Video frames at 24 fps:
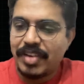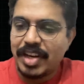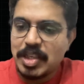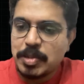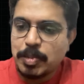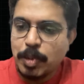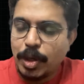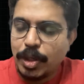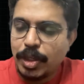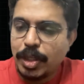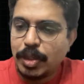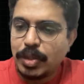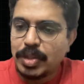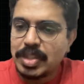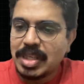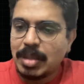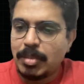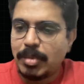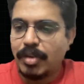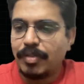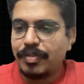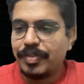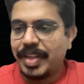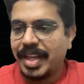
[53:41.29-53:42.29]
responded to
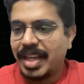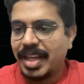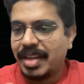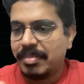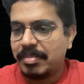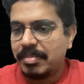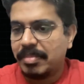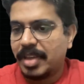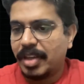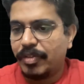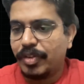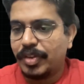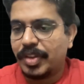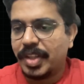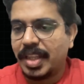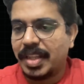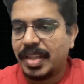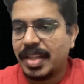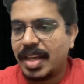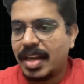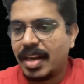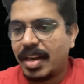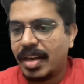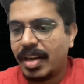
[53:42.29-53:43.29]
some of them. If you
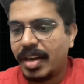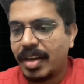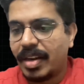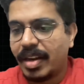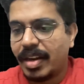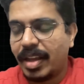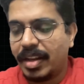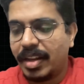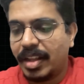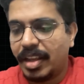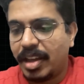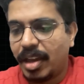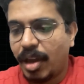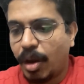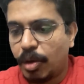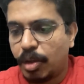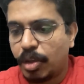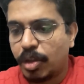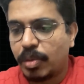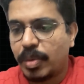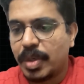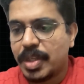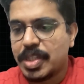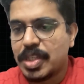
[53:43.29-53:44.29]
think there are any
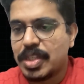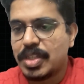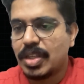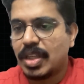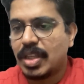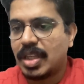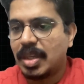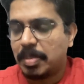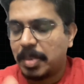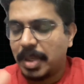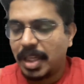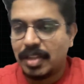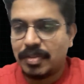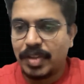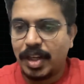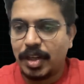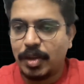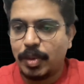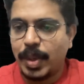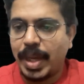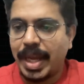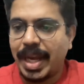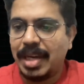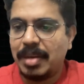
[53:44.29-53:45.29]
counter questions on that, please free
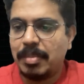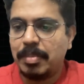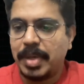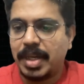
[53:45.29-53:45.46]
to add.